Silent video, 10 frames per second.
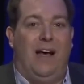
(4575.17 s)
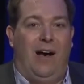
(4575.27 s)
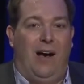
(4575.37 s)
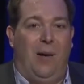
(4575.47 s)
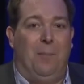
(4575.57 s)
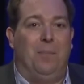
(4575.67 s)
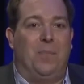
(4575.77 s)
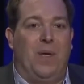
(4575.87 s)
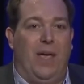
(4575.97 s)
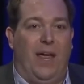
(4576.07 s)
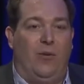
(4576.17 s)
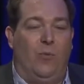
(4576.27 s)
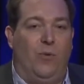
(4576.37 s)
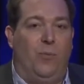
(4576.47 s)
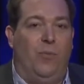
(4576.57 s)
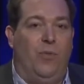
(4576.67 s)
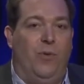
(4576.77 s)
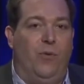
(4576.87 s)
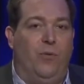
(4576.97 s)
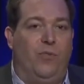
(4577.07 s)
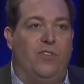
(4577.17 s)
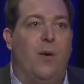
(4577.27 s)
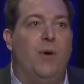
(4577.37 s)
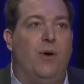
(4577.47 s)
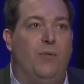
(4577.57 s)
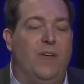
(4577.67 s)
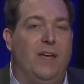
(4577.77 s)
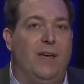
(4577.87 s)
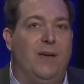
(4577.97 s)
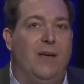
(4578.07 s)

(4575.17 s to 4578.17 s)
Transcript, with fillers: Um, and we've the, some of the